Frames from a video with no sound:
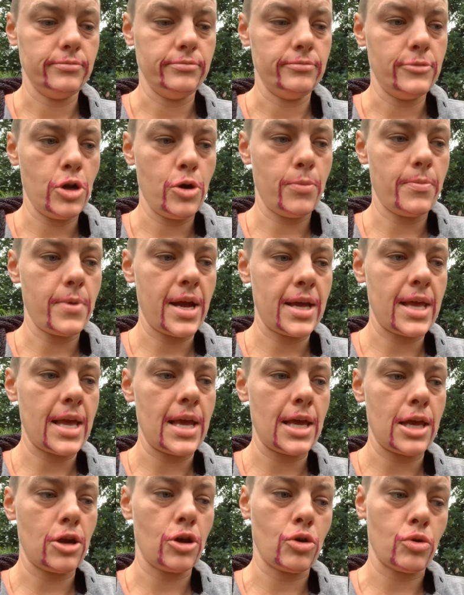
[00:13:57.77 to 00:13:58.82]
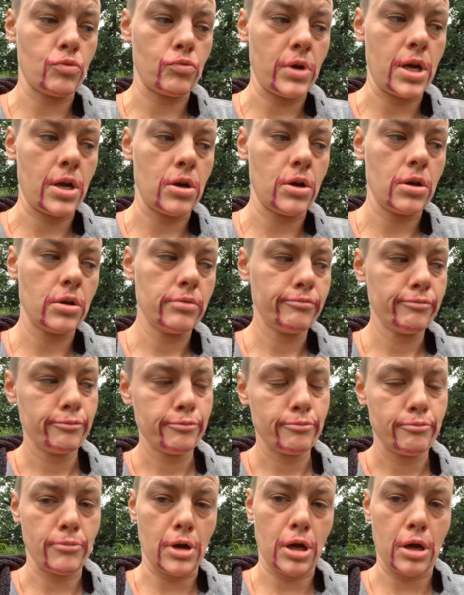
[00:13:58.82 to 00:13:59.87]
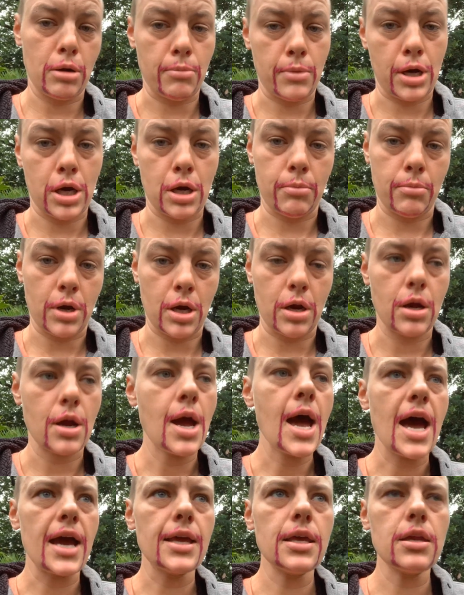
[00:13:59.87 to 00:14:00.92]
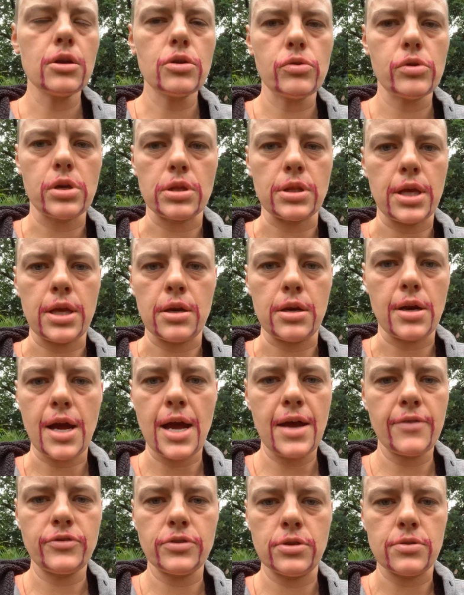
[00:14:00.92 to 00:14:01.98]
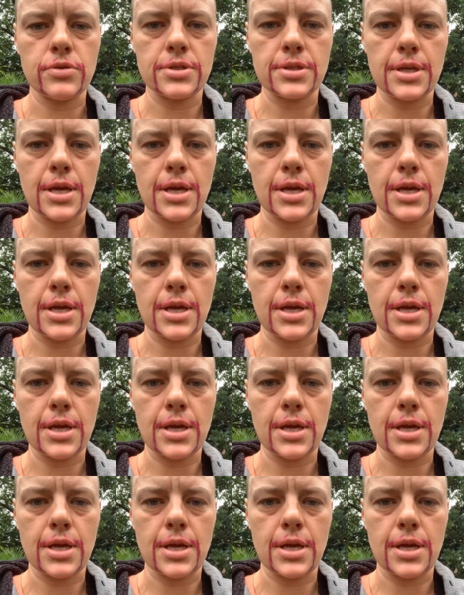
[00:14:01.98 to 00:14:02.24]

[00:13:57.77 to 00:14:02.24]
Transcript: Nope, I can't get a career. I can get a career later. I have to do this